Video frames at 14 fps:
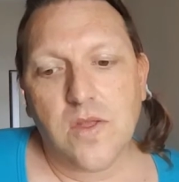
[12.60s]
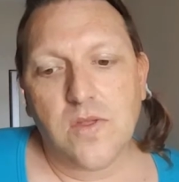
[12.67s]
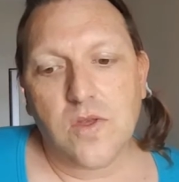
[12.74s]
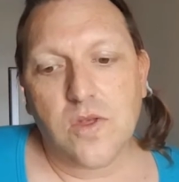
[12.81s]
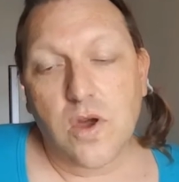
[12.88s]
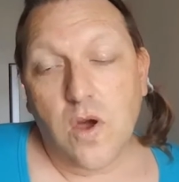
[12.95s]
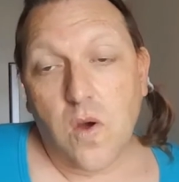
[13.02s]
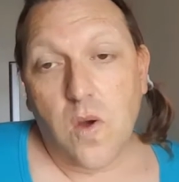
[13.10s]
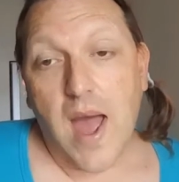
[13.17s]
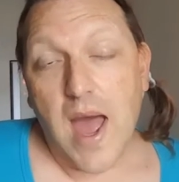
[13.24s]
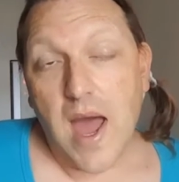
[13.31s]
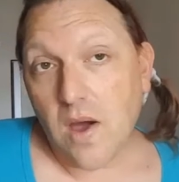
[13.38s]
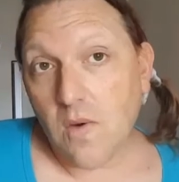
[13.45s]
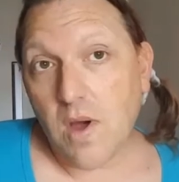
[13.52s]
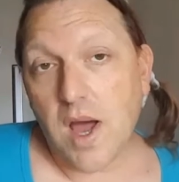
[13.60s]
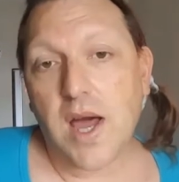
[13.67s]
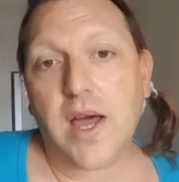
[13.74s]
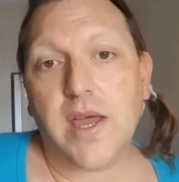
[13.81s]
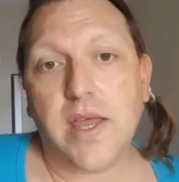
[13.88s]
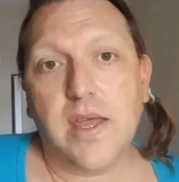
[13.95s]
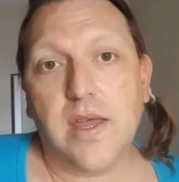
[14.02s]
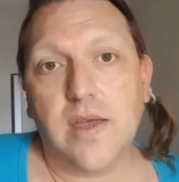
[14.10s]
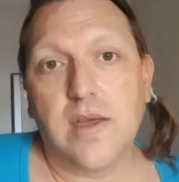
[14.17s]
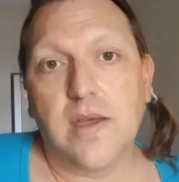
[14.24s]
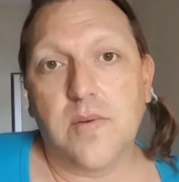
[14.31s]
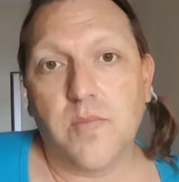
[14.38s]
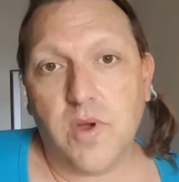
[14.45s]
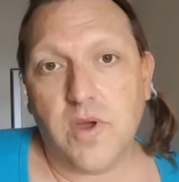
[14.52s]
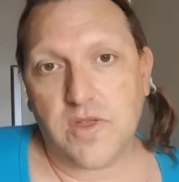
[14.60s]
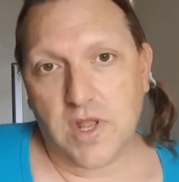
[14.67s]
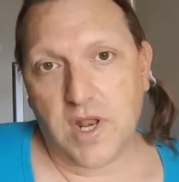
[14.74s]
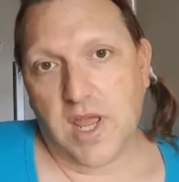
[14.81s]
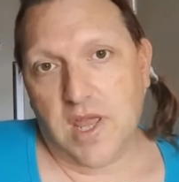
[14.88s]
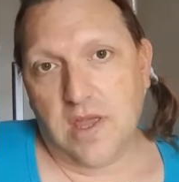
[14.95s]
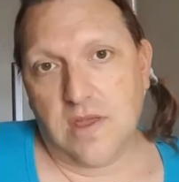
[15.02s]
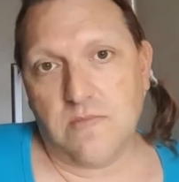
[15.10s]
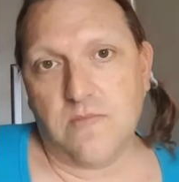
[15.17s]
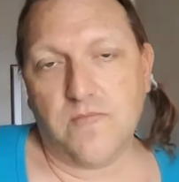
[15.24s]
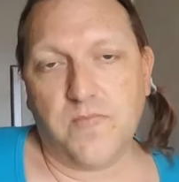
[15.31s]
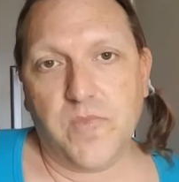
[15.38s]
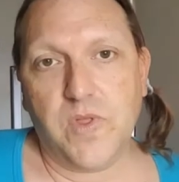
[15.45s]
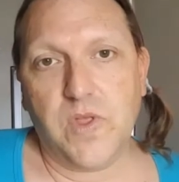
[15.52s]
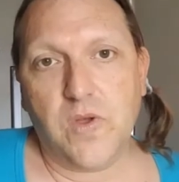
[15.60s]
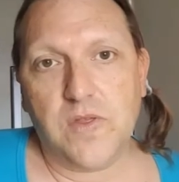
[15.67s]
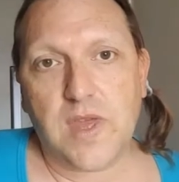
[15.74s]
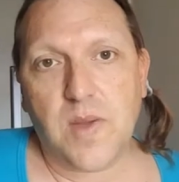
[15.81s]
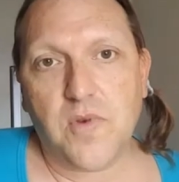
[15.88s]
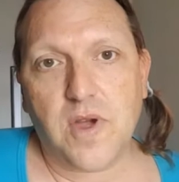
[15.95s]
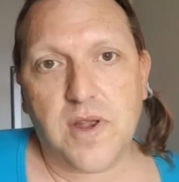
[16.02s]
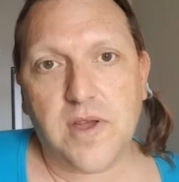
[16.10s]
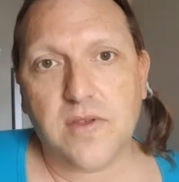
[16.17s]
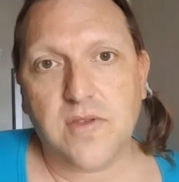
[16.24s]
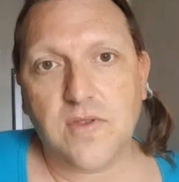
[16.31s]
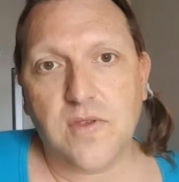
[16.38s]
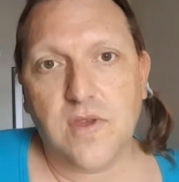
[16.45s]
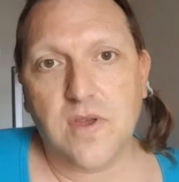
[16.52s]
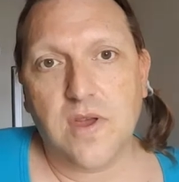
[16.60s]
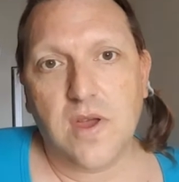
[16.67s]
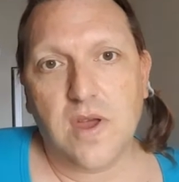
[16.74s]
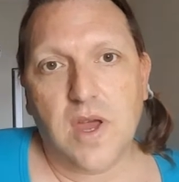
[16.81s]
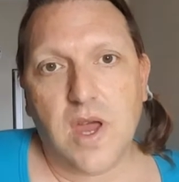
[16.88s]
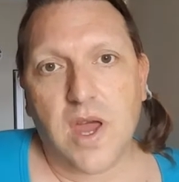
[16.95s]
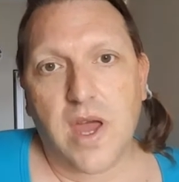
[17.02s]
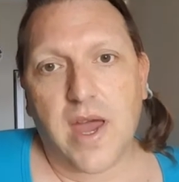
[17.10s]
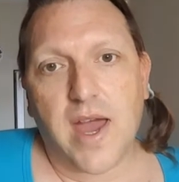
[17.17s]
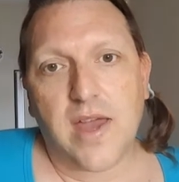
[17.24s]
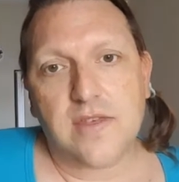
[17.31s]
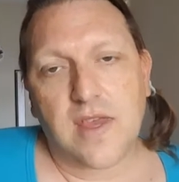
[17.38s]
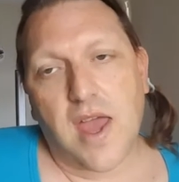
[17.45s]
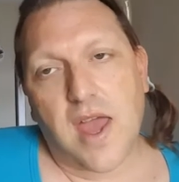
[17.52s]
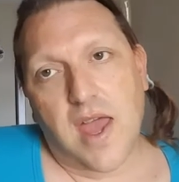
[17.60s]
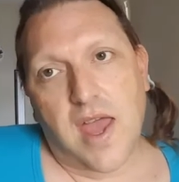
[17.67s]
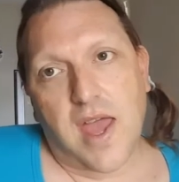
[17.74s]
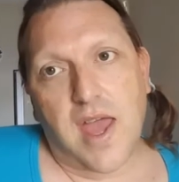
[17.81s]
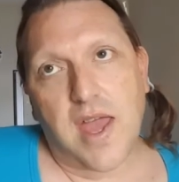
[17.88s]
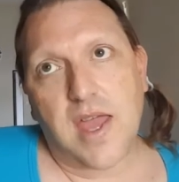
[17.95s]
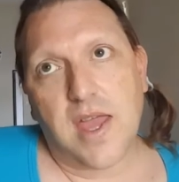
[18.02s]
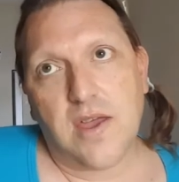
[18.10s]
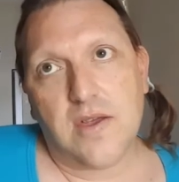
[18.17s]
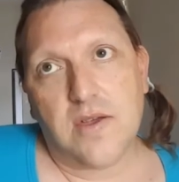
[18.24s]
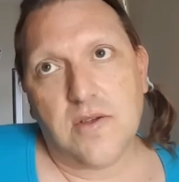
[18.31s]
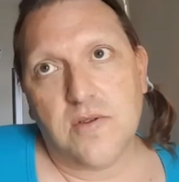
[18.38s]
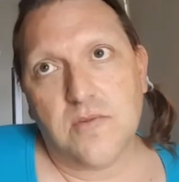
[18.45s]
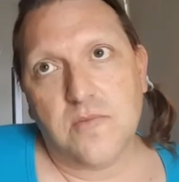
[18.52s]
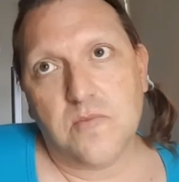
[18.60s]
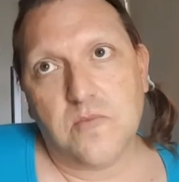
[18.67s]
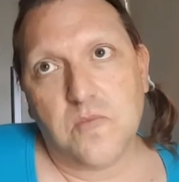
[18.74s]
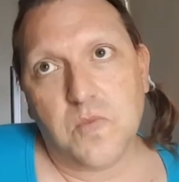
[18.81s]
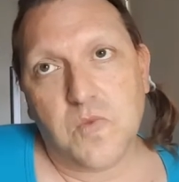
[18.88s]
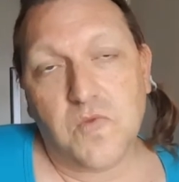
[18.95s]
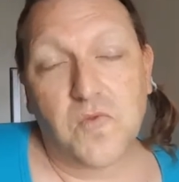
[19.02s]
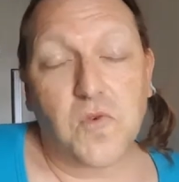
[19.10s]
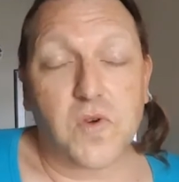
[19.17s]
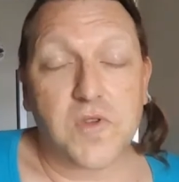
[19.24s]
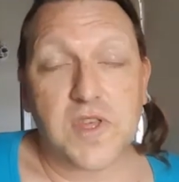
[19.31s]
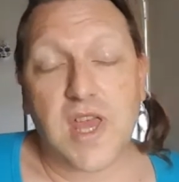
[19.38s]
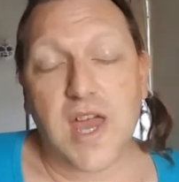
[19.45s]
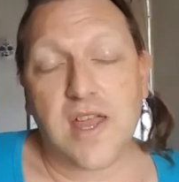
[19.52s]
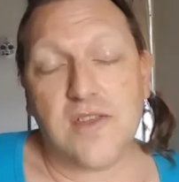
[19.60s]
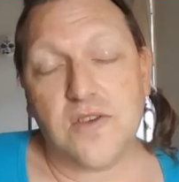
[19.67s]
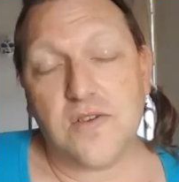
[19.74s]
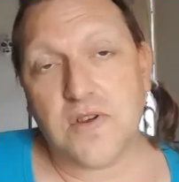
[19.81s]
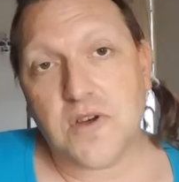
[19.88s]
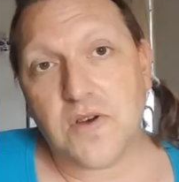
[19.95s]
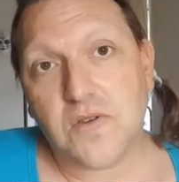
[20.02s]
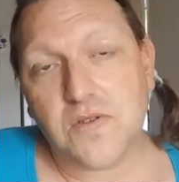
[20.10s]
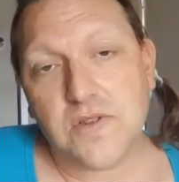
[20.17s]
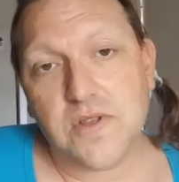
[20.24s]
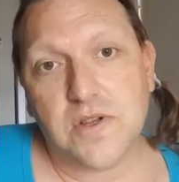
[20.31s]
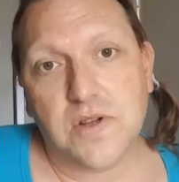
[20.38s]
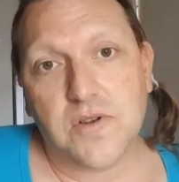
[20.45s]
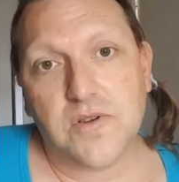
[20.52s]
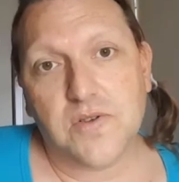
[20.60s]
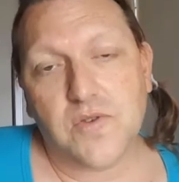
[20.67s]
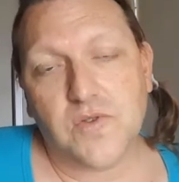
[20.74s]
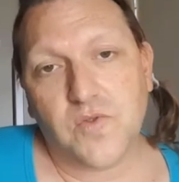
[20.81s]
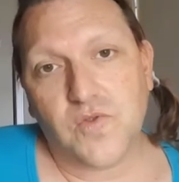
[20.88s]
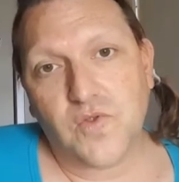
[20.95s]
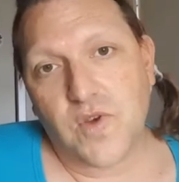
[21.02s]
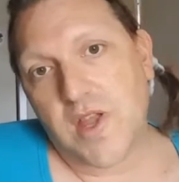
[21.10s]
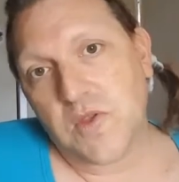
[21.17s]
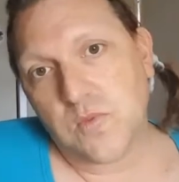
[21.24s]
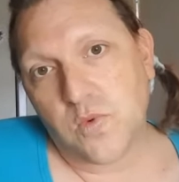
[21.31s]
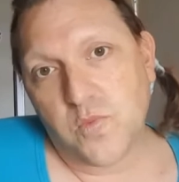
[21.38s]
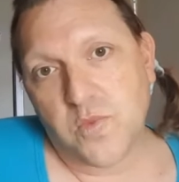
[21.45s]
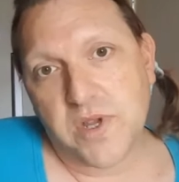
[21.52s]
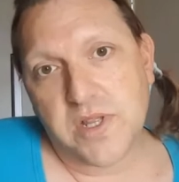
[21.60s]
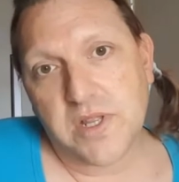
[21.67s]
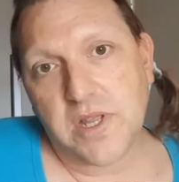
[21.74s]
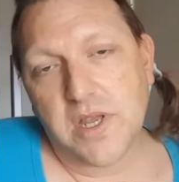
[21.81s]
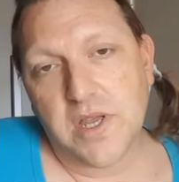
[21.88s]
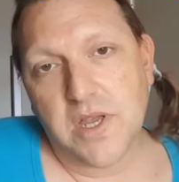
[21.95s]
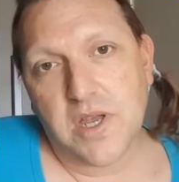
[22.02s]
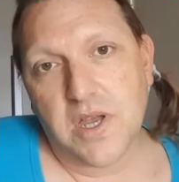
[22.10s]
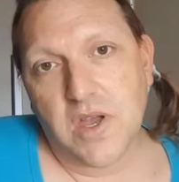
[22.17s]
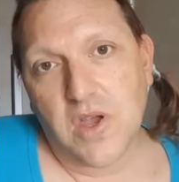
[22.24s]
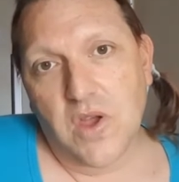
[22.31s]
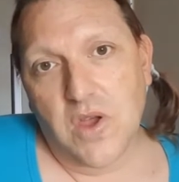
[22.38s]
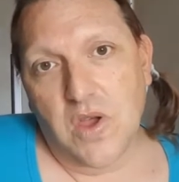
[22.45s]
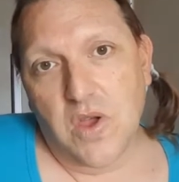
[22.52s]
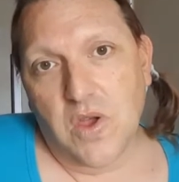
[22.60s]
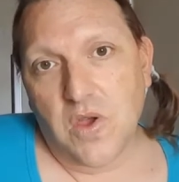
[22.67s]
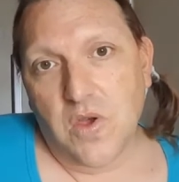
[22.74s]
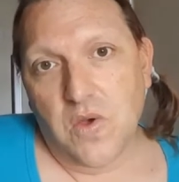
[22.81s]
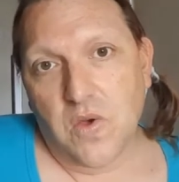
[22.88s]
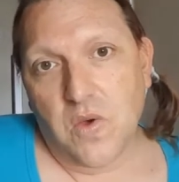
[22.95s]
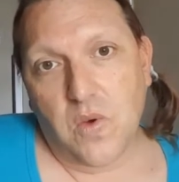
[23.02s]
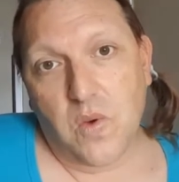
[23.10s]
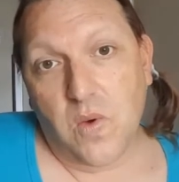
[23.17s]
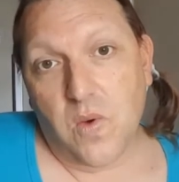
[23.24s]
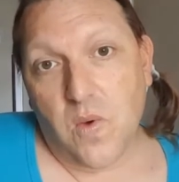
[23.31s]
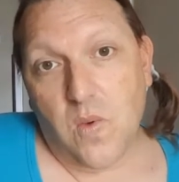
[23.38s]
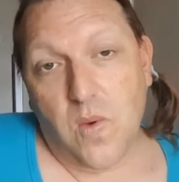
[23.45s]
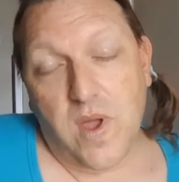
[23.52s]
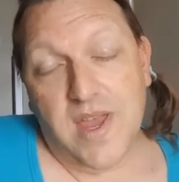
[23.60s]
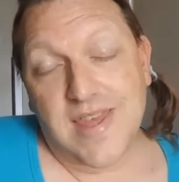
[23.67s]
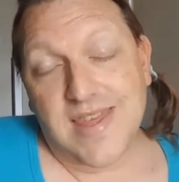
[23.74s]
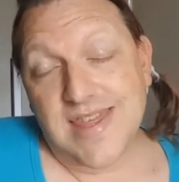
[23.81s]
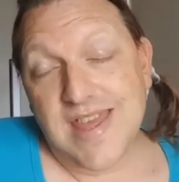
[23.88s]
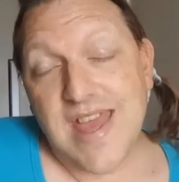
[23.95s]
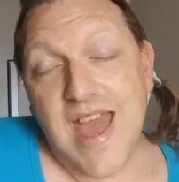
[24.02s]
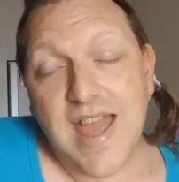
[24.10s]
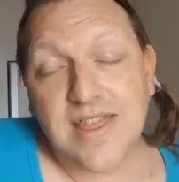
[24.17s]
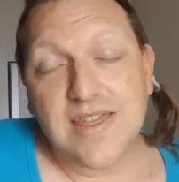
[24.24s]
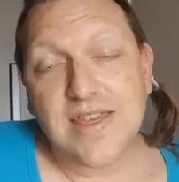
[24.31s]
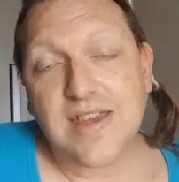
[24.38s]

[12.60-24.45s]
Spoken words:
show how I personally use their products as a 48-year-old trans woman who has yet